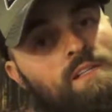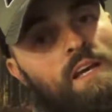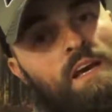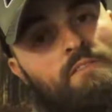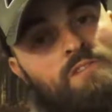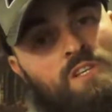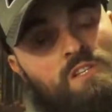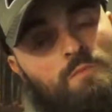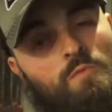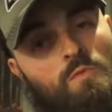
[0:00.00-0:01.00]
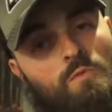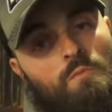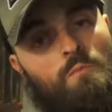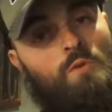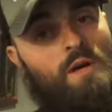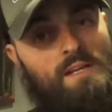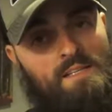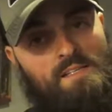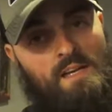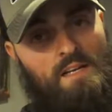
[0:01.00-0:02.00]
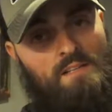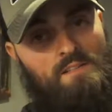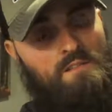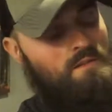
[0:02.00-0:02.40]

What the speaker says: I have adjustable brightness settings.